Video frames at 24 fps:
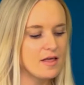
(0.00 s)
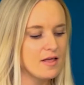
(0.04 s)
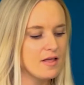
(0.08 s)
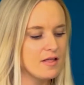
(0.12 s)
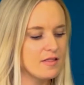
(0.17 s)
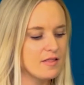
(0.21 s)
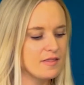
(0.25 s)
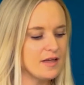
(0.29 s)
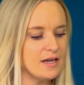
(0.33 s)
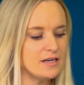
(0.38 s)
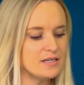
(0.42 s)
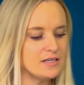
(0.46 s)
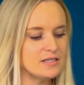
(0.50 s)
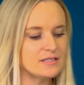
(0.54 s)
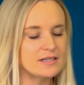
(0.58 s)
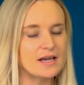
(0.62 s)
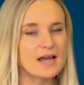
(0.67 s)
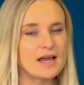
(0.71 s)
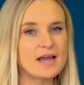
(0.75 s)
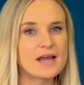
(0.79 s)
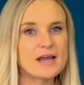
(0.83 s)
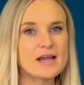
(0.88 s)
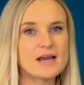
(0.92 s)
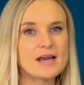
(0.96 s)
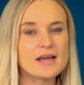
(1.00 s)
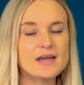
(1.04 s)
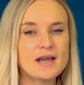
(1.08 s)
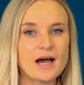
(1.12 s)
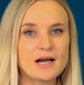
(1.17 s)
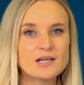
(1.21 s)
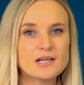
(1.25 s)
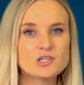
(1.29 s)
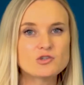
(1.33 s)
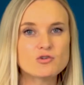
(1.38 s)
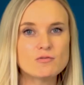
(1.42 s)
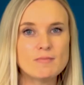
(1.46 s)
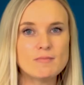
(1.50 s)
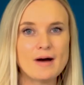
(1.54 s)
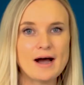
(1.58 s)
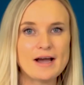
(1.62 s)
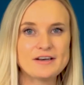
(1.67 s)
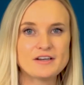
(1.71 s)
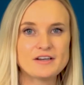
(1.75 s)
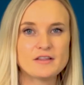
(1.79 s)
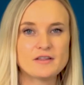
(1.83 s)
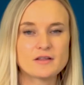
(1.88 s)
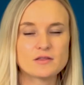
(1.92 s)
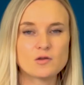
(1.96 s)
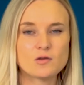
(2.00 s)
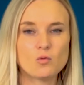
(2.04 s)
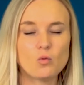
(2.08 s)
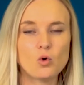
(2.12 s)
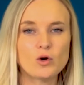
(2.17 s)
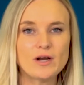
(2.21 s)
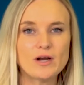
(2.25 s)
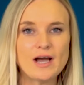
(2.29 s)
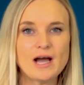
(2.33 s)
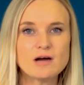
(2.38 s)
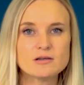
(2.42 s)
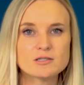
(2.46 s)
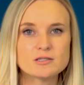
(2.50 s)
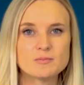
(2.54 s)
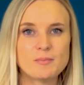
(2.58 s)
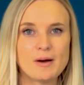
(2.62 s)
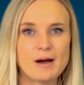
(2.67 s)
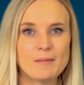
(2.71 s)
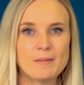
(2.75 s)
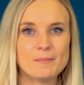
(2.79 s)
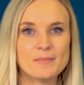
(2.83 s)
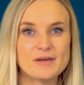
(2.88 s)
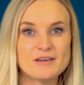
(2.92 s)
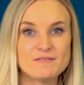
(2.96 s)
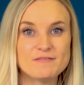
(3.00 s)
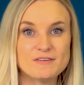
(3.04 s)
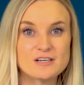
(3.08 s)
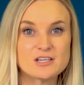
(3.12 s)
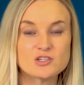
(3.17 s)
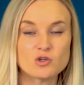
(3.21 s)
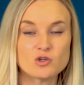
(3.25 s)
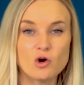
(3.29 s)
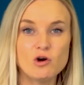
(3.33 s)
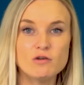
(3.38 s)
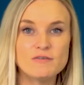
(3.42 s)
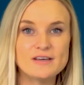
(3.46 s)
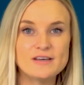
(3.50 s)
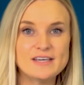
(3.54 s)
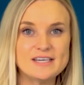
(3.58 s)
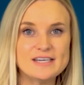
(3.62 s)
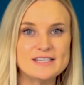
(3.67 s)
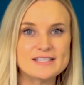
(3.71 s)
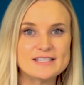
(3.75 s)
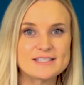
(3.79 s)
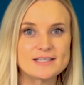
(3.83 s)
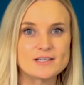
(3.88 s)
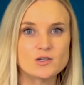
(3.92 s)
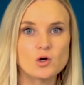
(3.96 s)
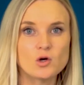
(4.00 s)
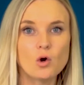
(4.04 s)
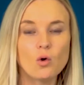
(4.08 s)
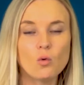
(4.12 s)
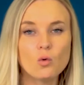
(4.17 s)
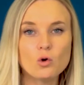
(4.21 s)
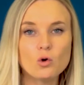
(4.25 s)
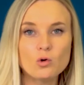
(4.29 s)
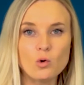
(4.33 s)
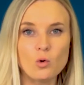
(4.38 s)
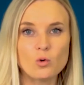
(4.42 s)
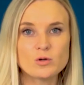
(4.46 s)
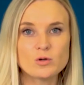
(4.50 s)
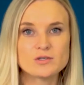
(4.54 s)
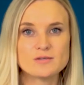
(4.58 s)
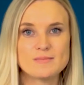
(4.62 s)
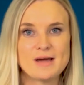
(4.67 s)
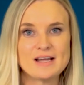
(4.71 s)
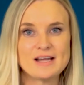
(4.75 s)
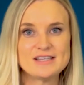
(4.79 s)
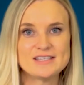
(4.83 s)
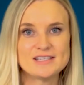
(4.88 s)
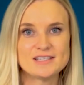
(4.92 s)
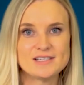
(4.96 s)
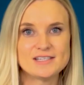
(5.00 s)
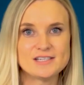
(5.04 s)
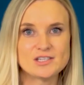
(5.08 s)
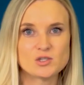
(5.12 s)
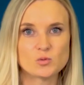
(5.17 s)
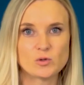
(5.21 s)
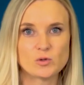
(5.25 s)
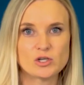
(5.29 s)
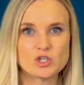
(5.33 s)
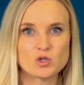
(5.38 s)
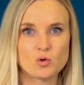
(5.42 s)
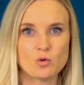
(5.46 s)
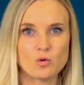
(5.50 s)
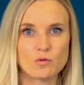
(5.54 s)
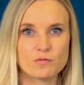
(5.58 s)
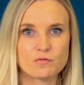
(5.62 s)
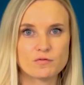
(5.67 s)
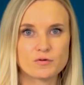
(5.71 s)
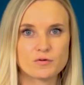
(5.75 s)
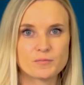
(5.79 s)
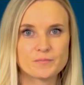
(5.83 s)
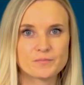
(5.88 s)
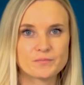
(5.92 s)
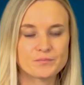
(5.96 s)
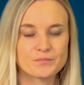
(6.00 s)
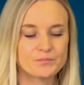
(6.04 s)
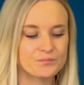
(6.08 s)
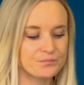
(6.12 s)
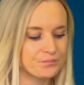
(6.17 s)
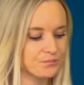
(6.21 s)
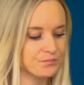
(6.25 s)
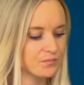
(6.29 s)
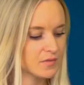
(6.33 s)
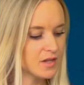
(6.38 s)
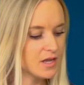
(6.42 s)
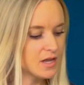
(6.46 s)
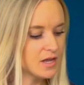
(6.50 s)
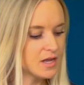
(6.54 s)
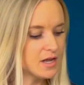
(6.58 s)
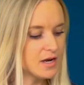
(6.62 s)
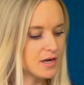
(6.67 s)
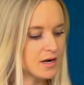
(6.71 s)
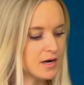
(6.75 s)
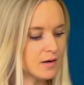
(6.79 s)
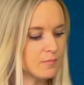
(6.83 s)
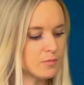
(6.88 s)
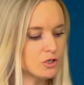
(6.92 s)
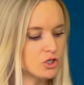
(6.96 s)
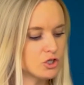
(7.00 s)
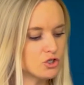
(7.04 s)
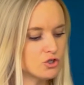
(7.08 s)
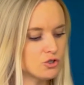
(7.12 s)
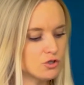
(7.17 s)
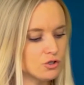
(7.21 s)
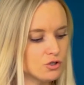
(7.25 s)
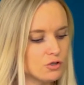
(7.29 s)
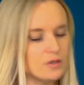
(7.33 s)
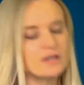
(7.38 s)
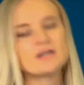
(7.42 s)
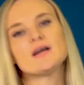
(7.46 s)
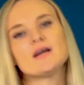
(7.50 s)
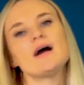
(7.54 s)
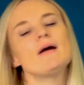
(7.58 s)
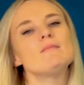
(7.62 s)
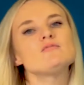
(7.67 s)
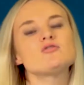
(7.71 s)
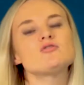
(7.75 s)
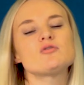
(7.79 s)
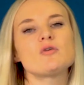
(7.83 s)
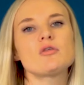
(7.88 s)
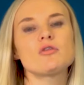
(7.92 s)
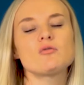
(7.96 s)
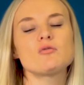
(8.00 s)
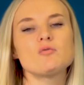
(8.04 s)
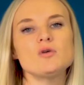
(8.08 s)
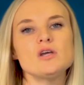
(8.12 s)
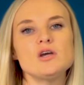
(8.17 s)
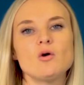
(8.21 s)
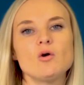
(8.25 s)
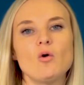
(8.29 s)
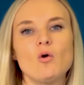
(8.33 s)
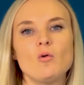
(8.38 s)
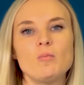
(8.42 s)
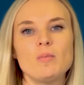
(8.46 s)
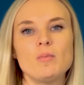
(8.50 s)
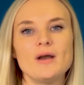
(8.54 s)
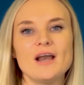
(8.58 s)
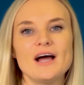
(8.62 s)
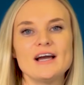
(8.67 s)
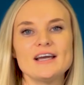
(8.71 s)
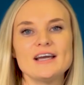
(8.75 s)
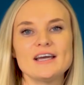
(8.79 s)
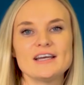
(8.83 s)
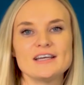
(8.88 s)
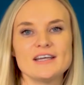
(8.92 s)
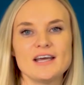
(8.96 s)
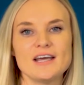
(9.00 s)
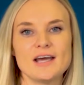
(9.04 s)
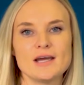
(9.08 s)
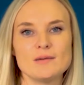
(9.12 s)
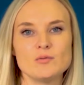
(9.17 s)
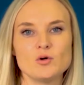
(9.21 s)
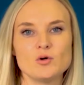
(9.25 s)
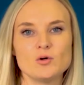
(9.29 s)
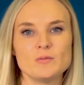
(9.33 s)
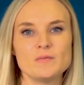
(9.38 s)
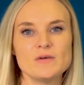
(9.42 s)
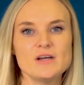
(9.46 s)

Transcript: That is a nice reminder that the Waterhouse pump, if it is overheated, will automatically switch off. Number two, it comes with a 3-core plug and cable.